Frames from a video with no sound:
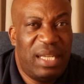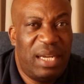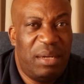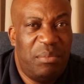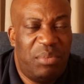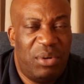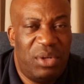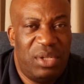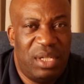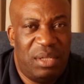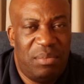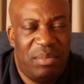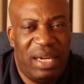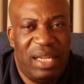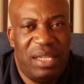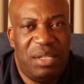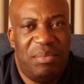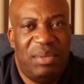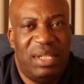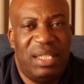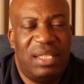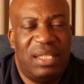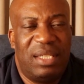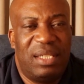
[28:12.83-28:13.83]
project
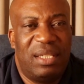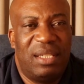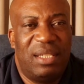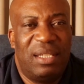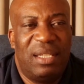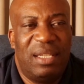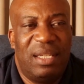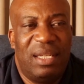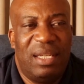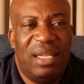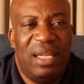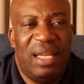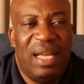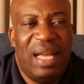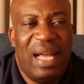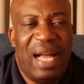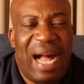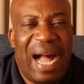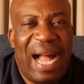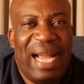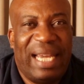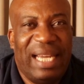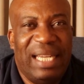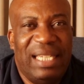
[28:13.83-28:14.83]
management,
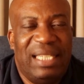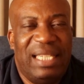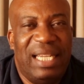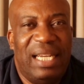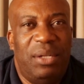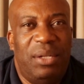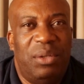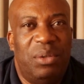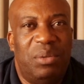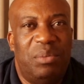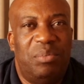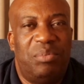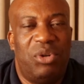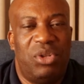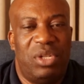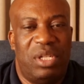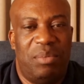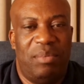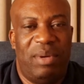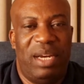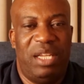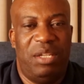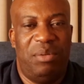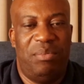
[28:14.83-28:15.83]
I can tell you project
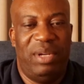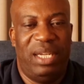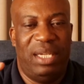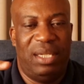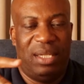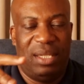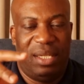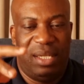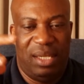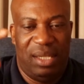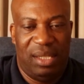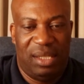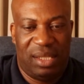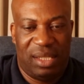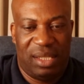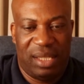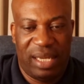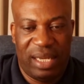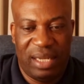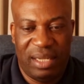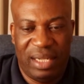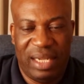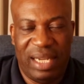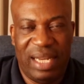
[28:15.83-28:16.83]
management is
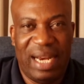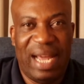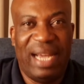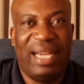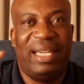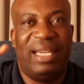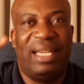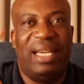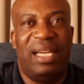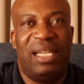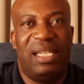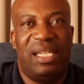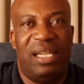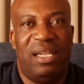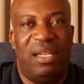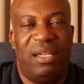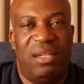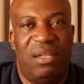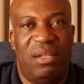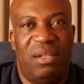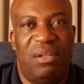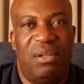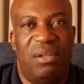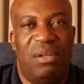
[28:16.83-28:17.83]
an
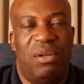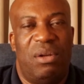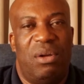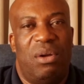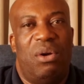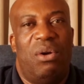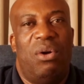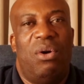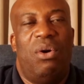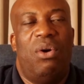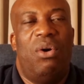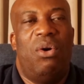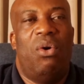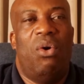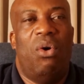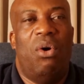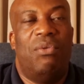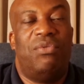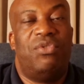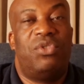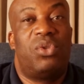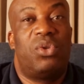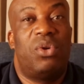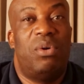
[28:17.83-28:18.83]
aggregation
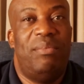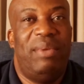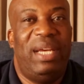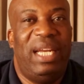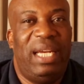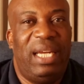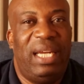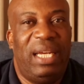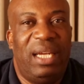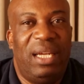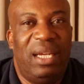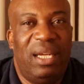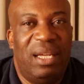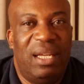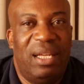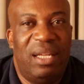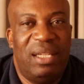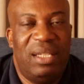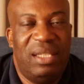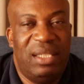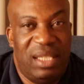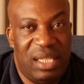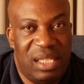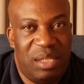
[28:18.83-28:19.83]
of so many
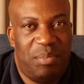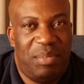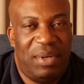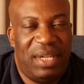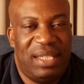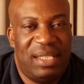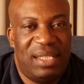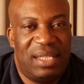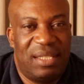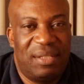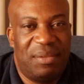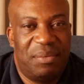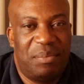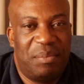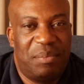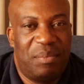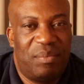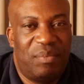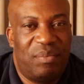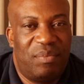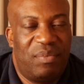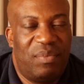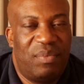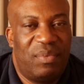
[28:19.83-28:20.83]
disciplines.
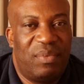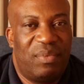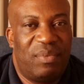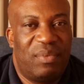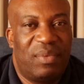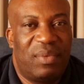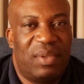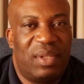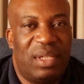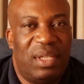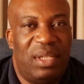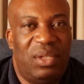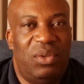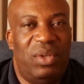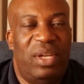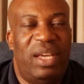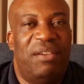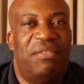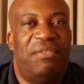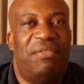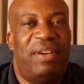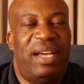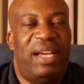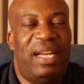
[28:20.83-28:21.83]
You
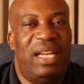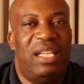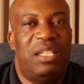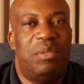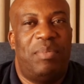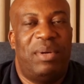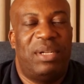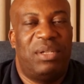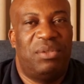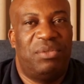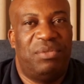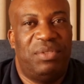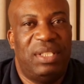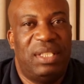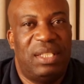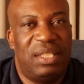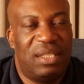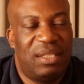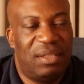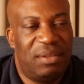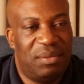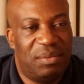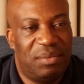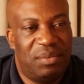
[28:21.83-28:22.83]
have finance part of it,
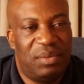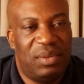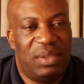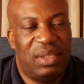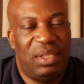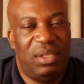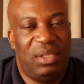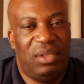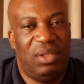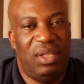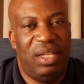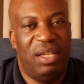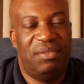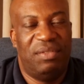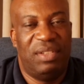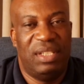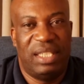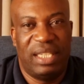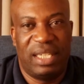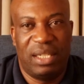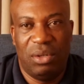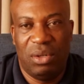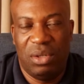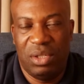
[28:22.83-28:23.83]
you have the
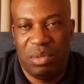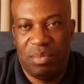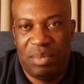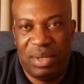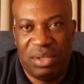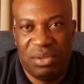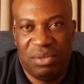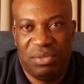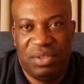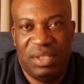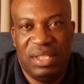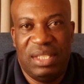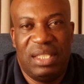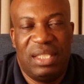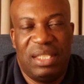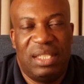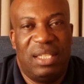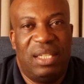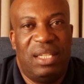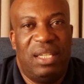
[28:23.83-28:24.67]
technology part of it.